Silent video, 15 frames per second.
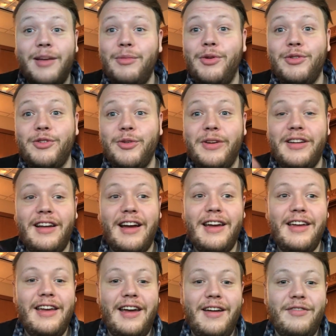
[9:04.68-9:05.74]
I'm used to it. I
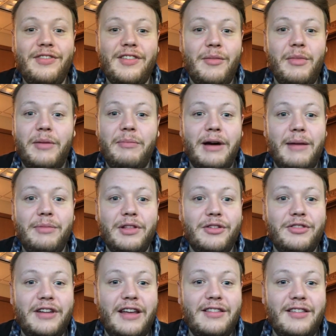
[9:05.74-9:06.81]
have some unpopular
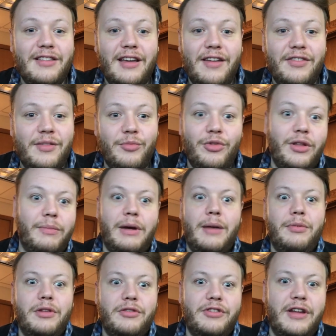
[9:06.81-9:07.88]
stances, I have some really
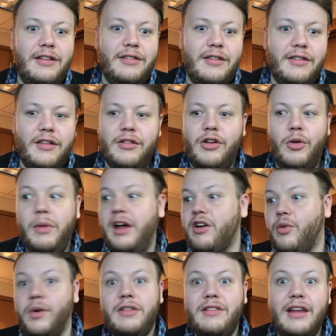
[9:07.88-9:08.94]
popular stances, and no
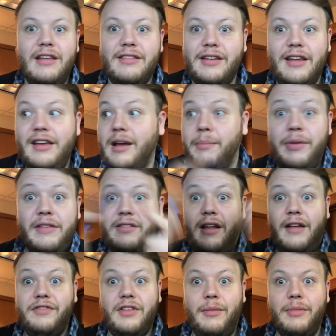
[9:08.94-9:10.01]
matter what stance I take, I'm pissing
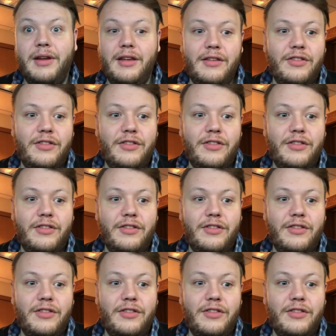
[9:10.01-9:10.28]
off somebody.